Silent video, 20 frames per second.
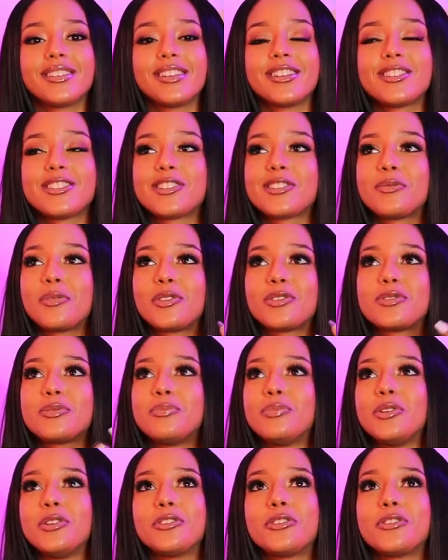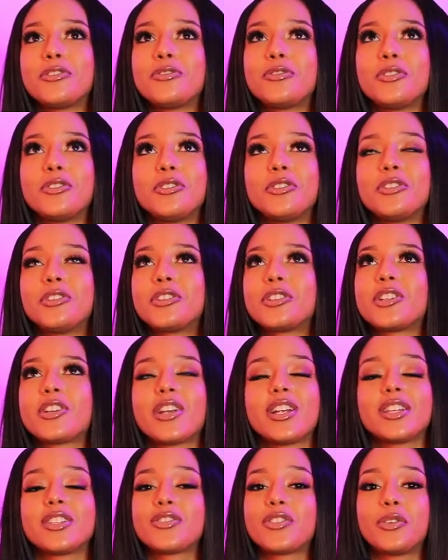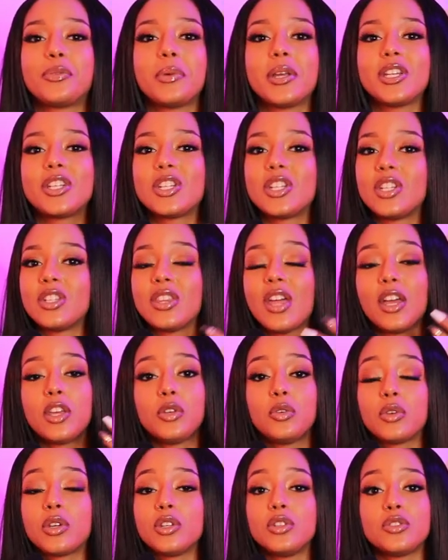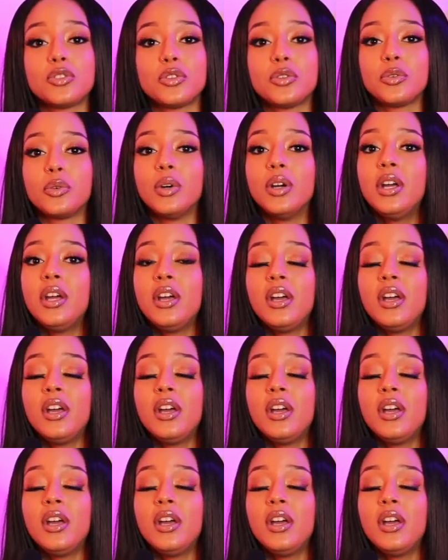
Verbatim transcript: It's the most beautiful transformation that you could do,